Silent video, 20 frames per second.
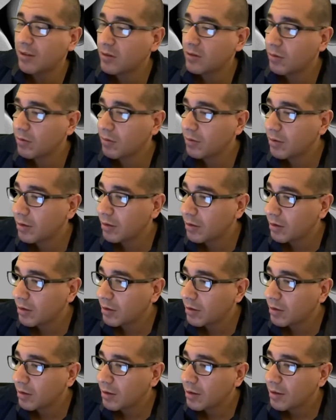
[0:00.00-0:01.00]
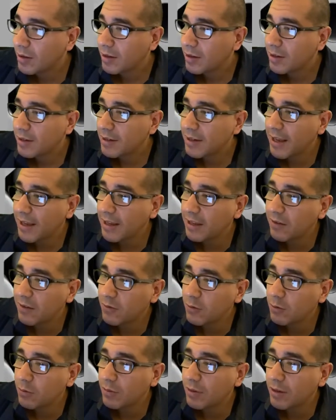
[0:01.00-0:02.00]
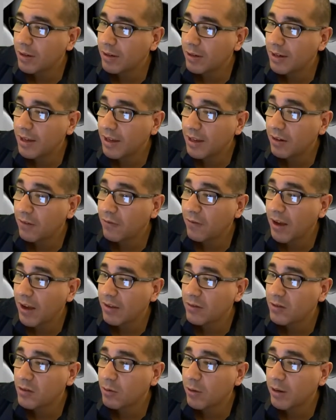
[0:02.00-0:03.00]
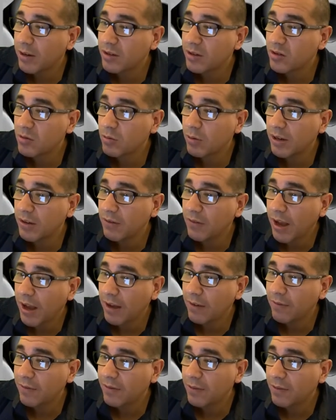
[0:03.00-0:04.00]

So negative, tw negative 5 squared is 25